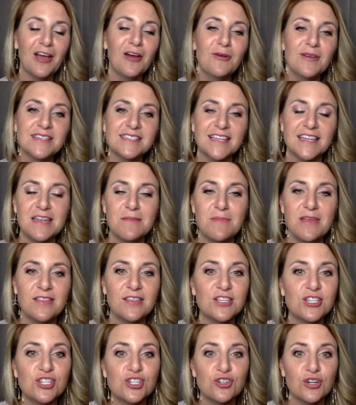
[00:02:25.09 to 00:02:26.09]
It's going to be the
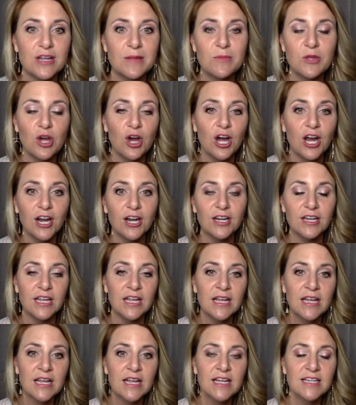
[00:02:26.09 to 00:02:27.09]

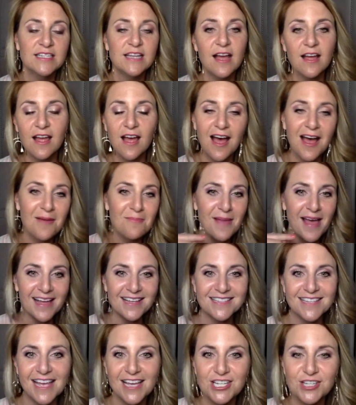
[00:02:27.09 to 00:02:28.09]
streamyard.com
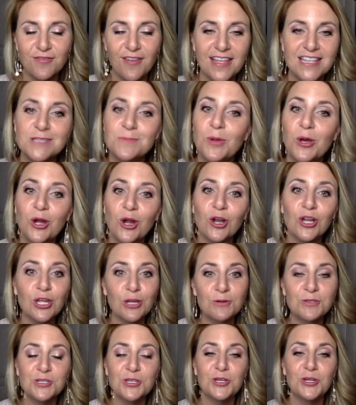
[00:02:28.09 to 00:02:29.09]
backslash Facebook or
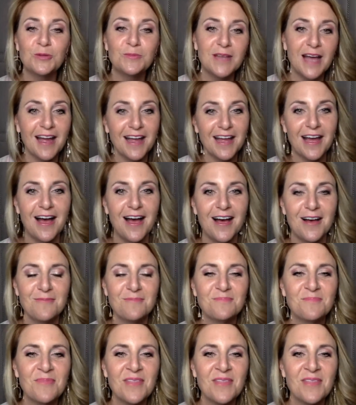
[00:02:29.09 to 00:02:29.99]
youtube.com